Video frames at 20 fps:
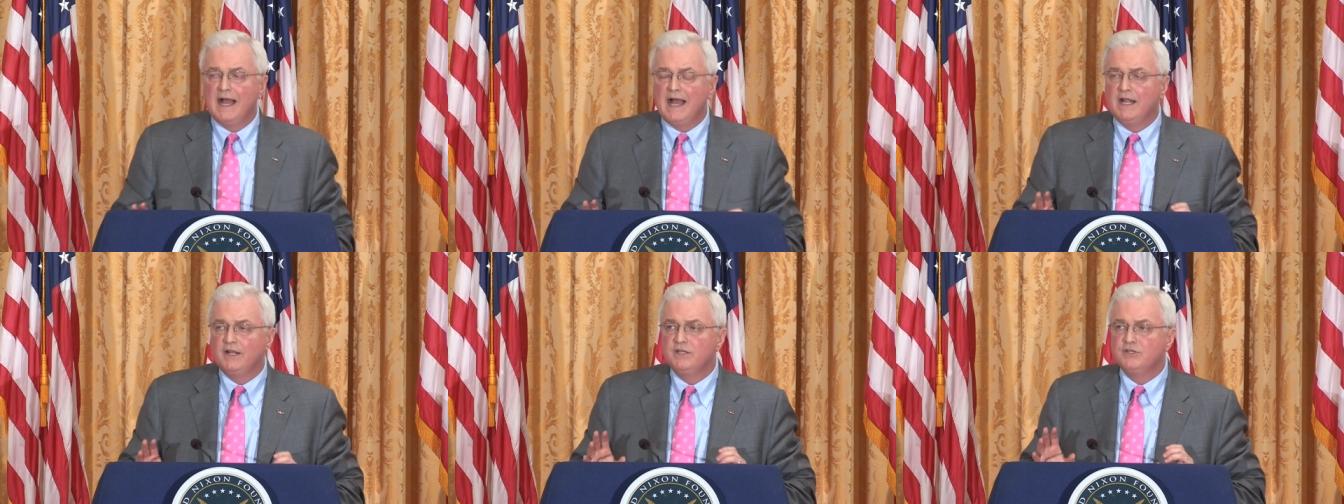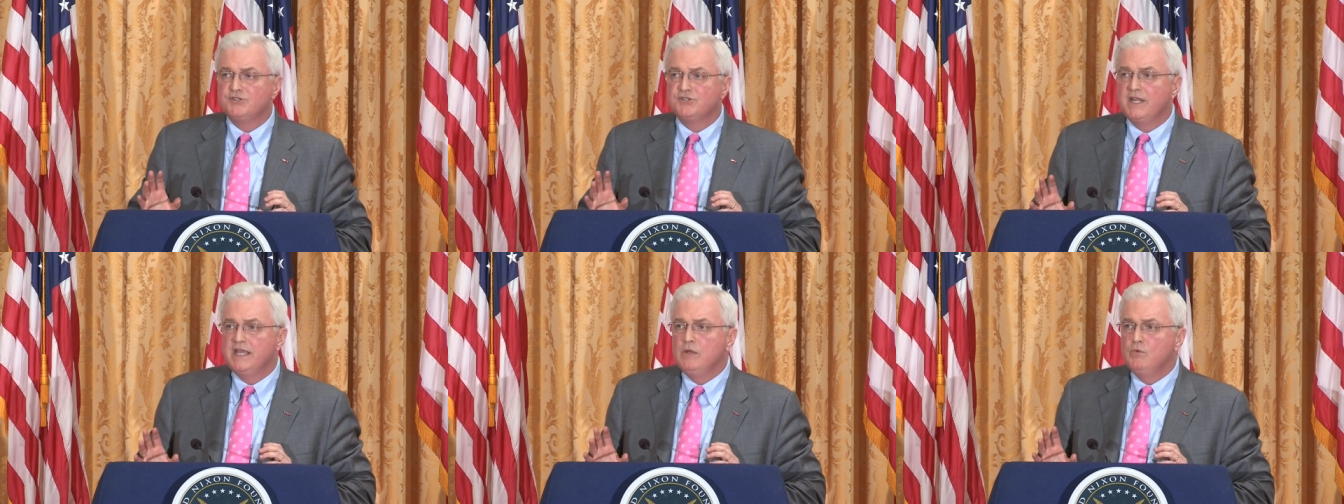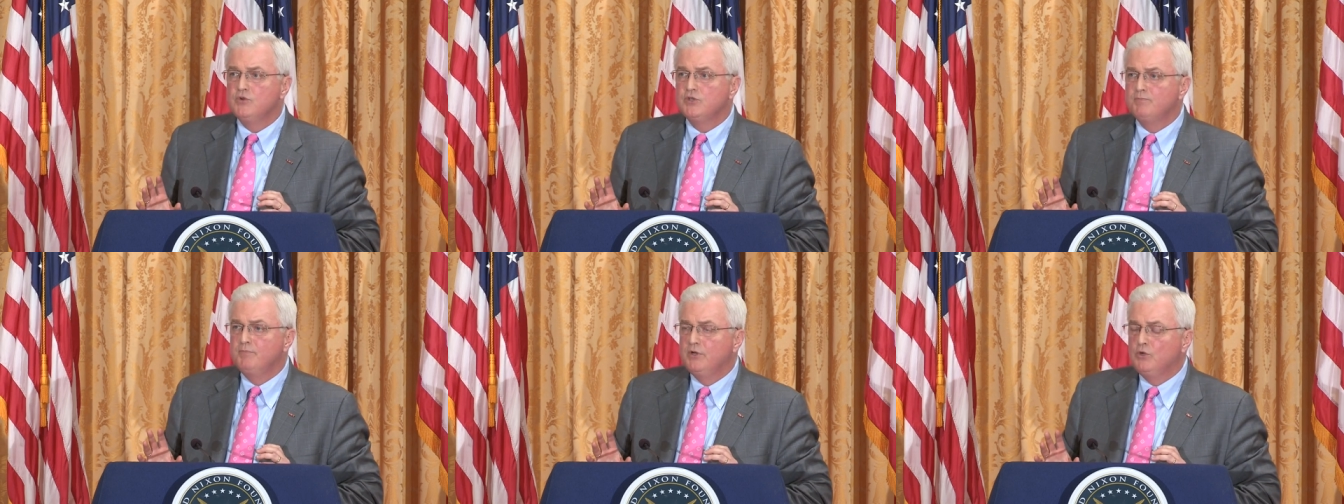I
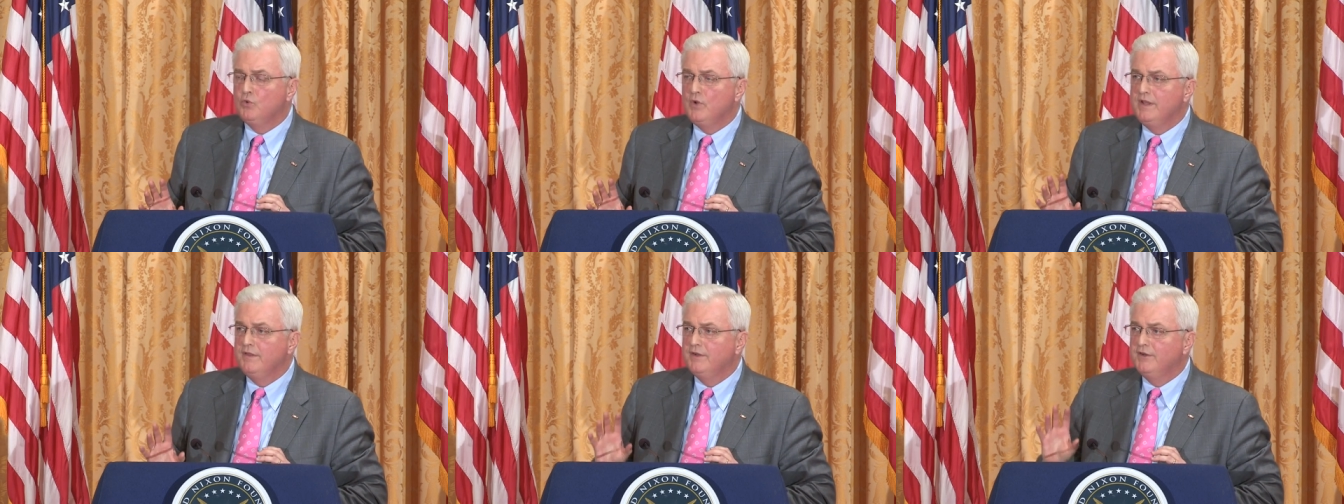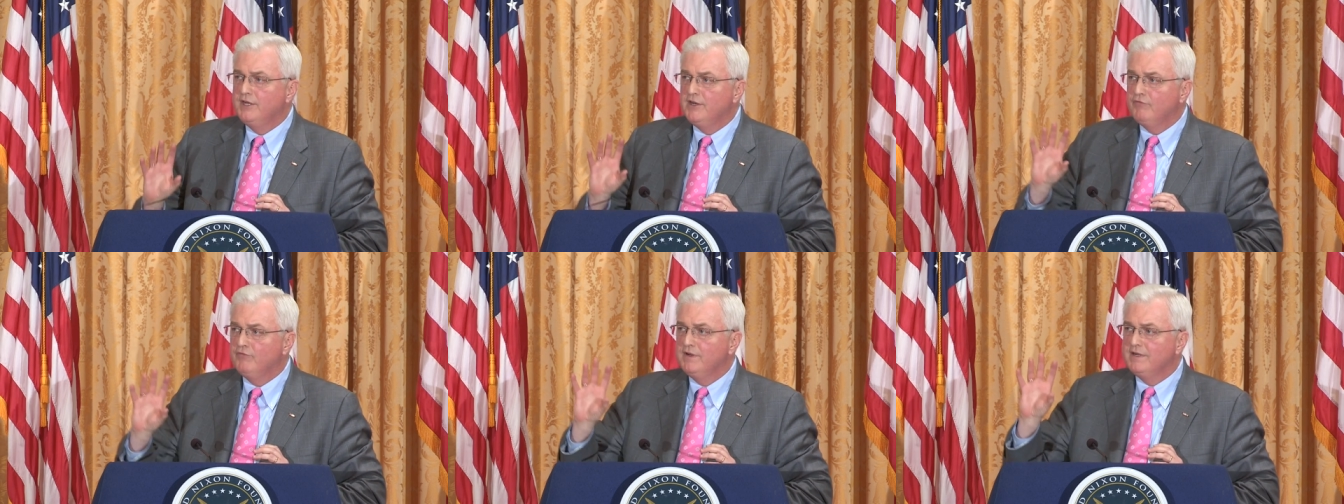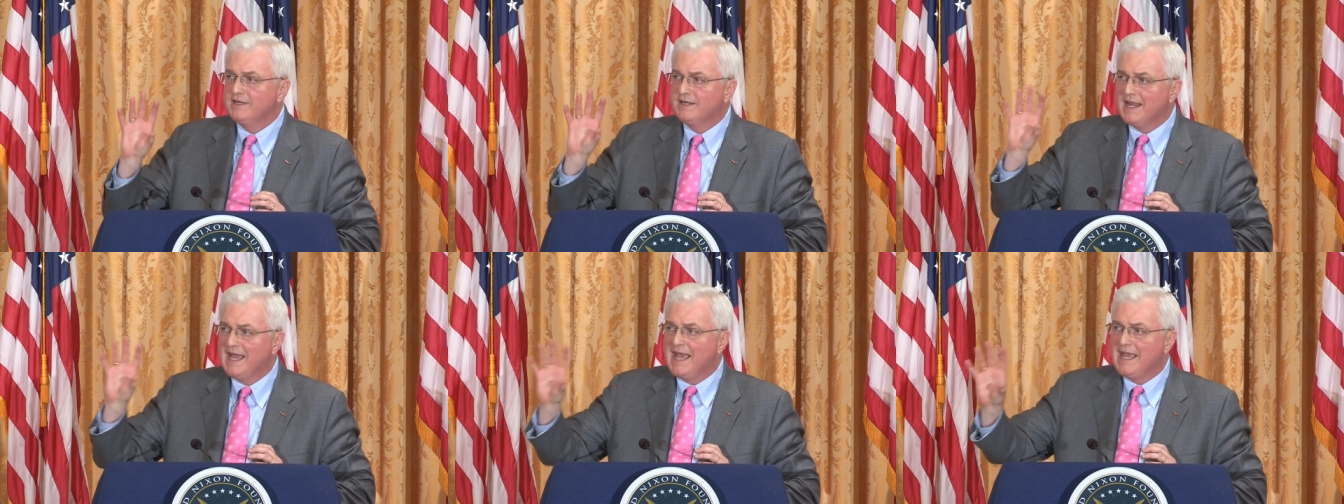distinguish between the
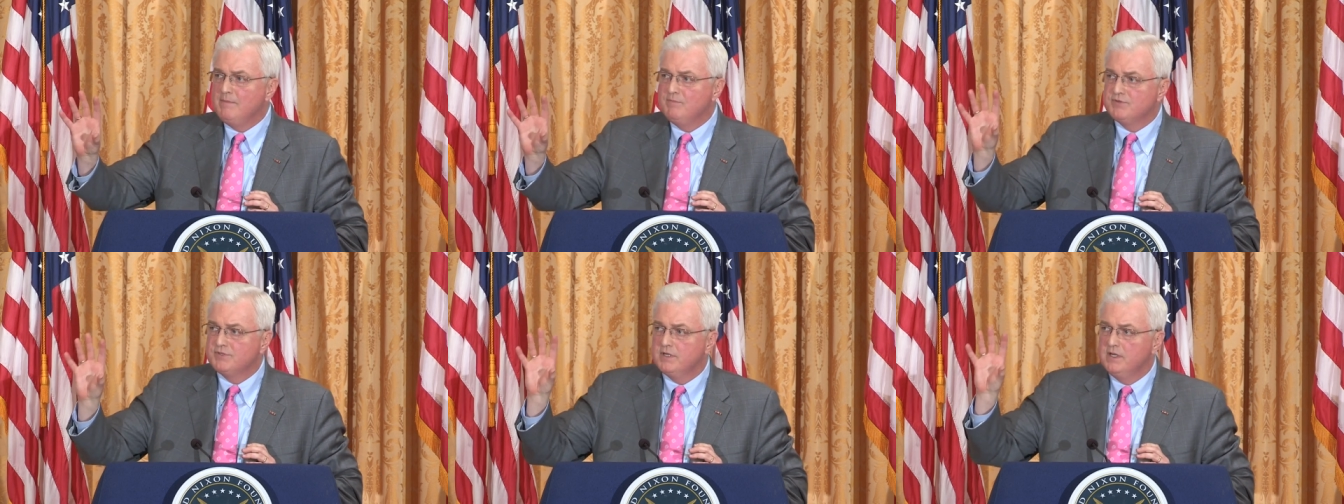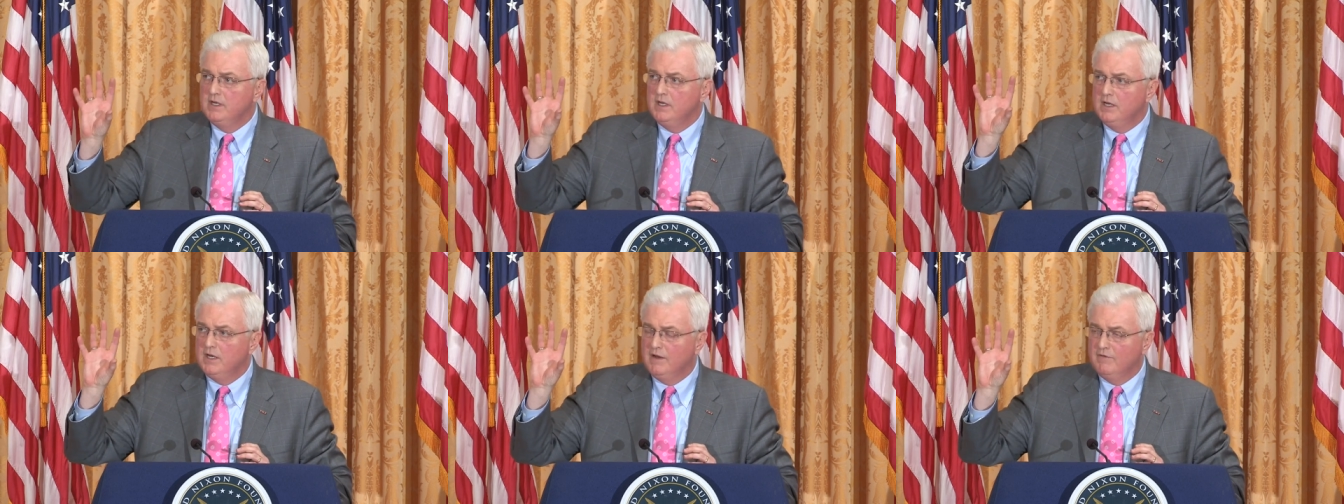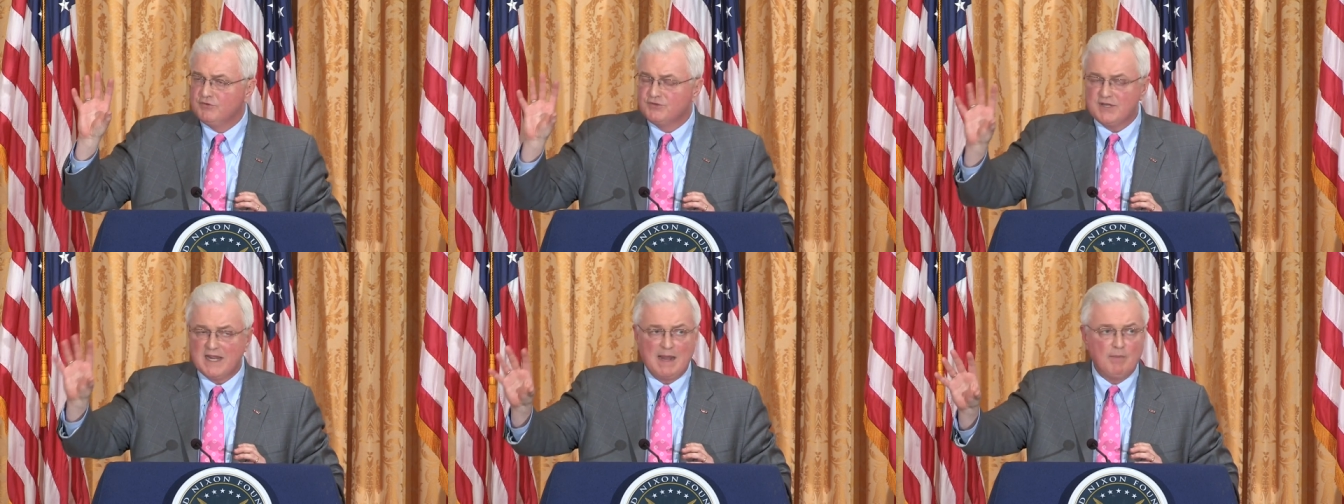different types
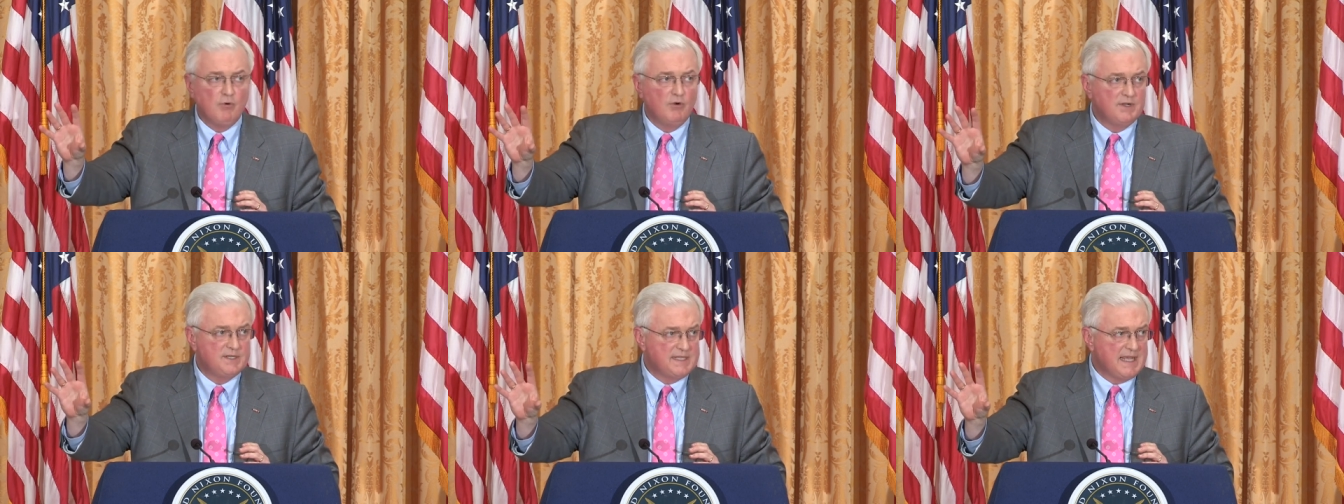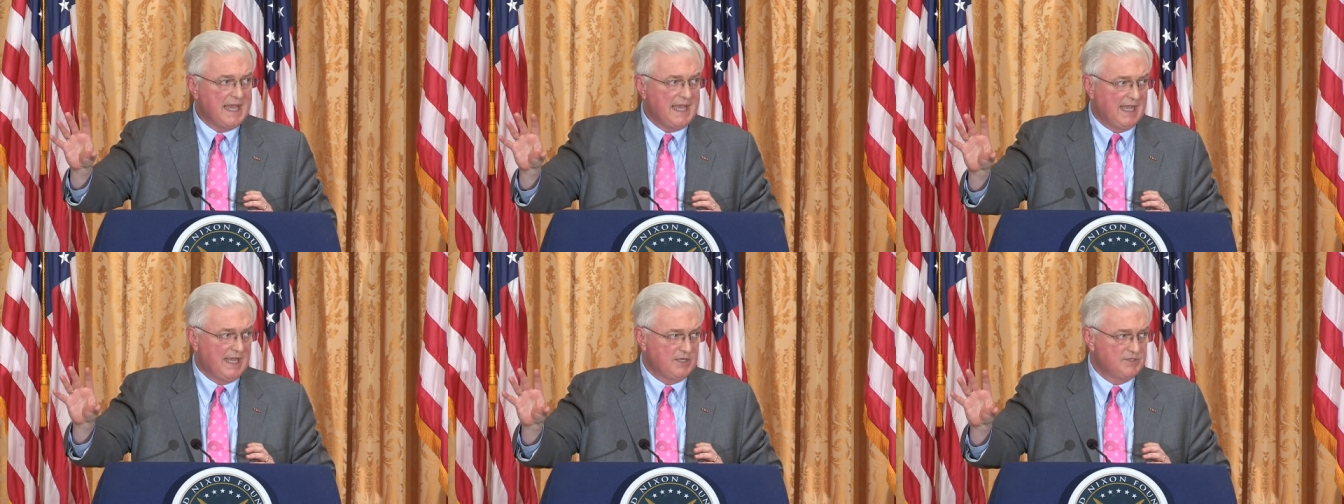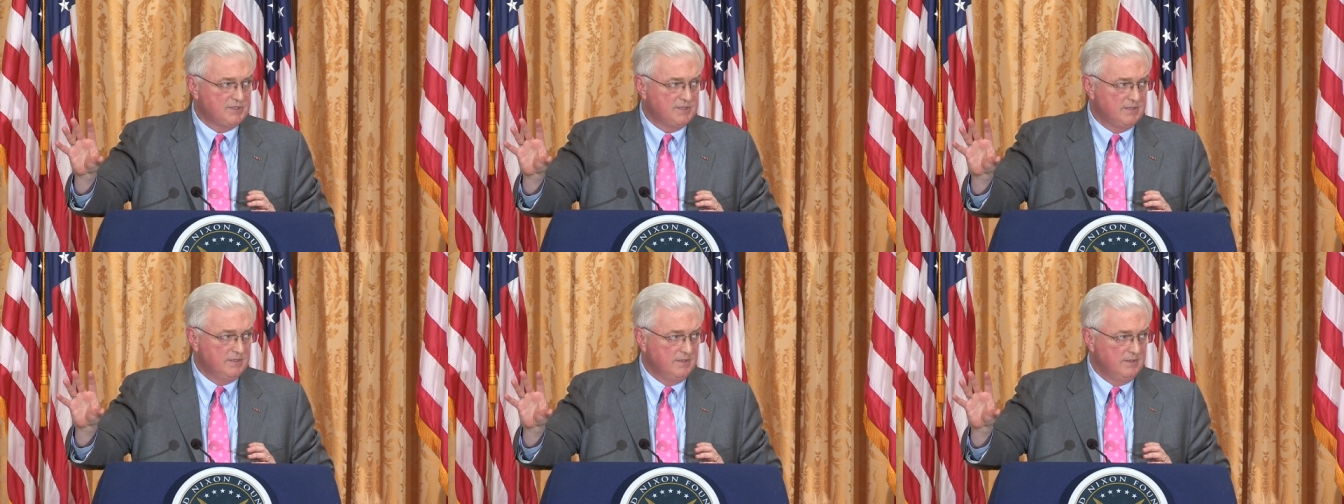of cyber
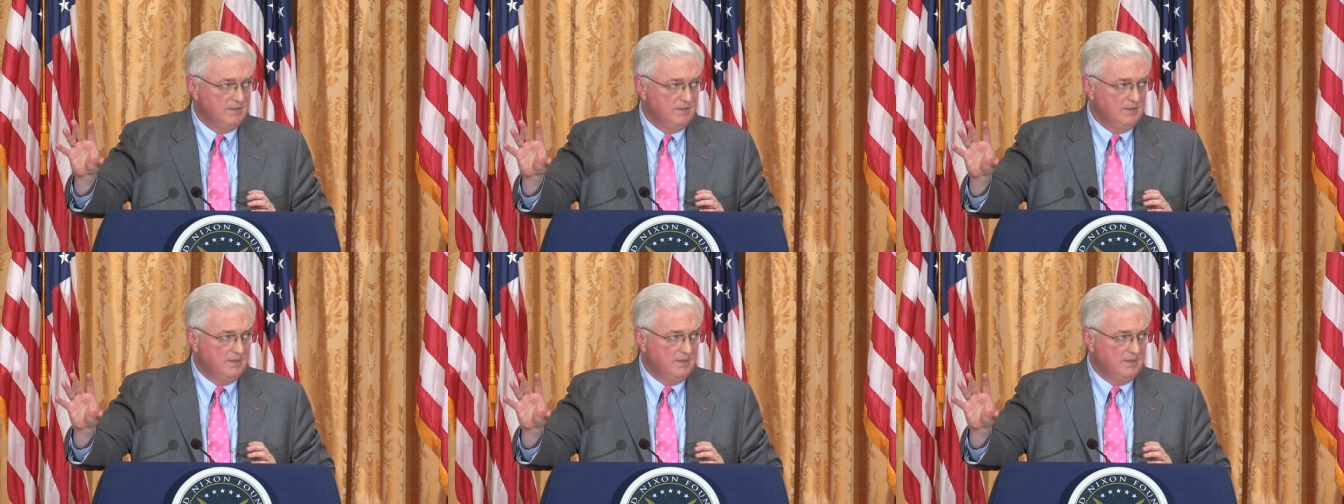attacks.